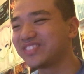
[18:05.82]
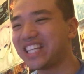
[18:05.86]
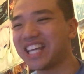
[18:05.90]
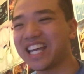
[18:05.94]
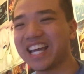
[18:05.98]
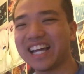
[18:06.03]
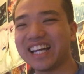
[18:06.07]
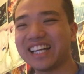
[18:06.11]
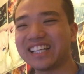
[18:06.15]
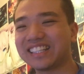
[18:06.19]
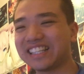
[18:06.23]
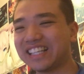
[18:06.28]

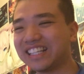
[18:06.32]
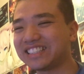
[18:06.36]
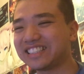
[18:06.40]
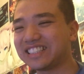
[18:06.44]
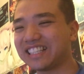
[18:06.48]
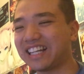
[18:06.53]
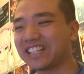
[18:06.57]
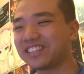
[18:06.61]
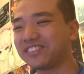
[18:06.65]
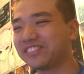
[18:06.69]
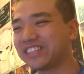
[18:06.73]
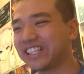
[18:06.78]
Yeah,
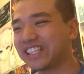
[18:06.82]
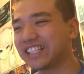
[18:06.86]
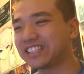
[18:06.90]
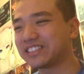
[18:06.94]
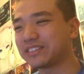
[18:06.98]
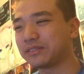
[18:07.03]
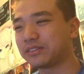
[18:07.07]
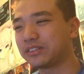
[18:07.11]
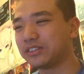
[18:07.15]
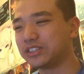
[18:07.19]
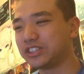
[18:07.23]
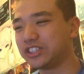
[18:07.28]
I don't think
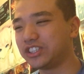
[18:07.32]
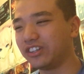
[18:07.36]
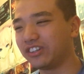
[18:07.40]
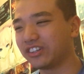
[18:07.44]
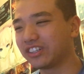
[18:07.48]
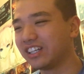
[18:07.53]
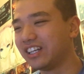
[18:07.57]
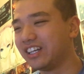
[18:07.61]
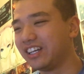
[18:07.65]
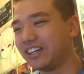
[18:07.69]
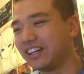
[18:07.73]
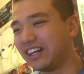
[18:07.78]
that's a good
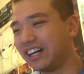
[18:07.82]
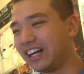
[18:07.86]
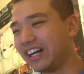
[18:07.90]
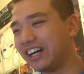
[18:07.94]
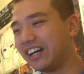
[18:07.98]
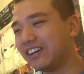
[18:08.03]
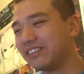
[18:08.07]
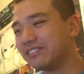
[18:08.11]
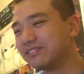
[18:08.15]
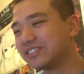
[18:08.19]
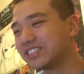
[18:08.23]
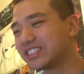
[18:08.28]
joke.
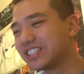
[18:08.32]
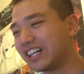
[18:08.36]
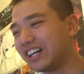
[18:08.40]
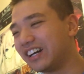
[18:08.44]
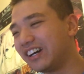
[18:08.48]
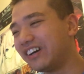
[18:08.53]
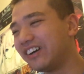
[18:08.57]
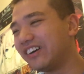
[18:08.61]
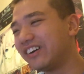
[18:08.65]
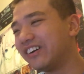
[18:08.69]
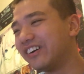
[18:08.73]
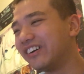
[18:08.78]

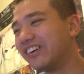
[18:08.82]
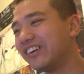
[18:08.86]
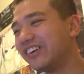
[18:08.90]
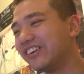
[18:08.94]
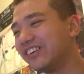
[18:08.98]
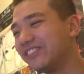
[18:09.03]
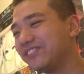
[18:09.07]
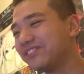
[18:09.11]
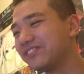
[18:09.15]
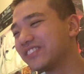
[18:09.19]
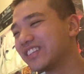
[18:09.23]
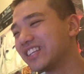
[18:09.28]

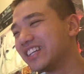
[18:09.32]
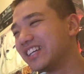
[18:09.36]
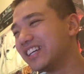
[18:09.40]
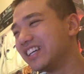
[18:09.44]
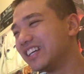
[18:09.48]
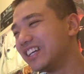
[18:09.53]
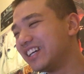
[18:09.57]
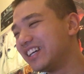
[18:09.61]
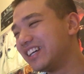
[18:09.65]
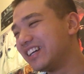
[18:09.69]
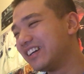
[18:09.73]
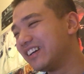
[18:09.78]
So
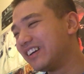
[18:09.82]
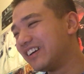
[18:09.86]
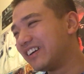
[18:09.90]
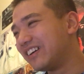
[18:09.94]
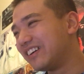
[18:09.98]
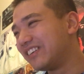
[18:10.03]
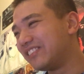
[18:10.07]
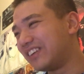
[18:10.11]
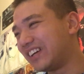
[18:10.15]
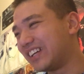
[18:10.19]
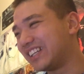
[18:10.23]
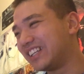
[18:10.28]

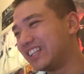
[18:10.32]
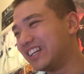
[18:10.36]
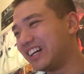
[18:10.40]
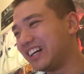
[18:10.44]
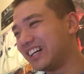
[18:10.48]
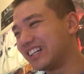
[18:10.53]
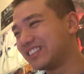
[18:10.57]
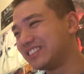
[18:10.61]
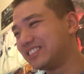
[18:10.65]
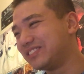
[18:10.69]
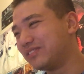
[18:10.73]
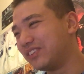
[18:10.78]
my
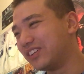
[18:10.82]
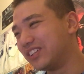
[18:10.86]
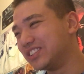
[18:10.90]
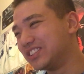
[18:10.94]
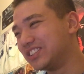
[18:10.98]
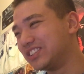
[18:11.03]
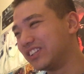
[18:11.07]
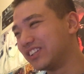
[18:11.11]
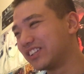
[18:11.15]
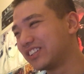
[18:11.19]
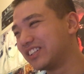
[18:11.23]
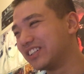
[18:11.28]
god,
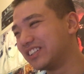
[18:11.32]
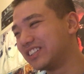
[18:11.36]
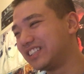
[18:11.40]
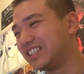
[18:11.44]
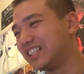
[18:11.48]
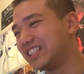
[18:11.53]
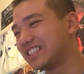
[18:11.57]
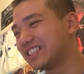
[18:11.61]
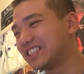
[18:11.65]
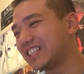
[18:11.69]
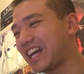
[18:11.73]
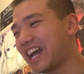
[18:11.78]
Berserker,
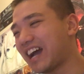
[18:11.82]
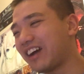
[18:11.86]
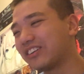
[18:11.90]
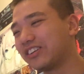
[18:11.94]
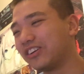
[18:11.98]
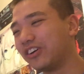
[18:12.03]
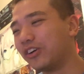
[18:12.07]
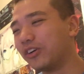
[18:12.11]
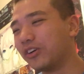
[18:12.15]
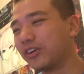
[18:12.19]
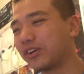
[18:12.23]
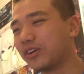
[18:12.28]
this is how
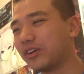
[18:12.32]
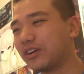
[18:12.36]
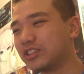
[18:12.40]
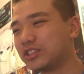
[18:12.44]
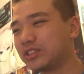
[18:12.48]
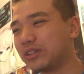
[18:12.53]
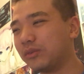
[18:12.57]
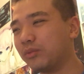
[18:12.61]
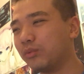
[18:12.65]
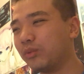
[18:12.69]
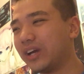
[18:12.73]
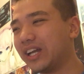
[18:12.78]
the Holy Grail
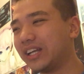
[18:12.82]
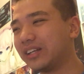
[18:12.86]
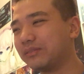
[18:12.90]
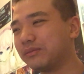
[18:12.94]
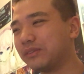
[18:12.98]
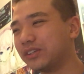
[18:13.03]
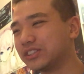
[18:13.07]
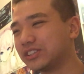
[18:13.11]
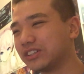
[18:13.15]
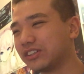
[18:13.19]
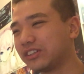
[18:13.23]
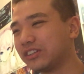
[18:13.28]
show went.
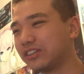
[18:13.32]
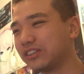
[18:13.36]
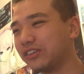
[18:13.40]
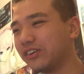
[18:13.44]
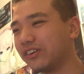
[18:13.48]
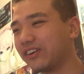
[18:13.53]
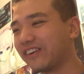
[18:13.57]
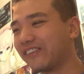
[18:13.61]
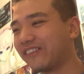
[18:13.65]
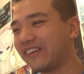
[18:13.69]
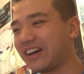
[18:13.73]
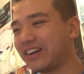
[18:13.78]
Berserker
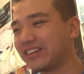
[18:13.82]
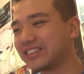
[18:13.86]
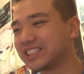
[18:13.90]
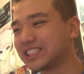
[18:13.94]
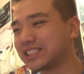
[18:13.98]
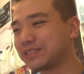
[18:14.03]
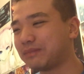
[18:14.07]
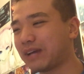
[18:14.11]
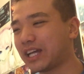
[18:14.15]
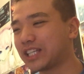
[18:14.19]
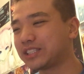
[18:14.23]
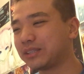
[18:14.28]
going around
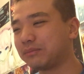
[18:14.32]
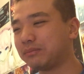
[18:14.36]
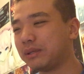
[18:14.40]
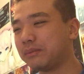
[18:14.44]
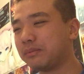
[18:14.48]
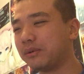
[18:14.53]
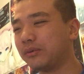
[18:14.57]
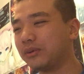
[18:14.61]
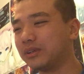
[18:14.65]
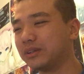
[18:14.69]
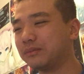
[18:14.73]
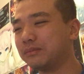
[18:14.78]
smashing
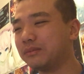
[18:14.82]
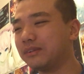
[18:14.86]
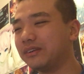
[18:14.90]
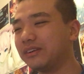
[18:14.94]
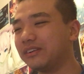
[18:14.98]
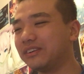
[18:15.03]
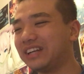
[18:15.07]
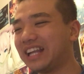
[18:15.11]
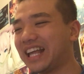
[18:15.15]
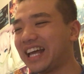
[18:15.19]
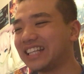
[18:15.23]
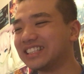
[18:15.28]
people
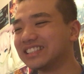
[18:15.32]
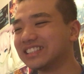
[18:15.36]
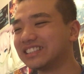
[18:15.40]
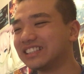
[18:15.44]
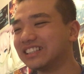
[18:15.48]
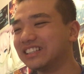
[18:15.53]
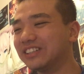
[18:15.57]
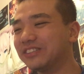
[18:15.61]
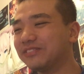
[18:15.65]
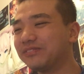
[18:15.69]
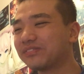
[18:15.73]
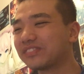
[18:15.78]
with
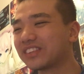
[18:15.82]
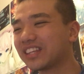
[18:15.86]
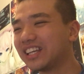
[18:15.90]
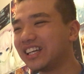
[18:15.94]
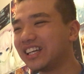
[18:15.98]
Lancer.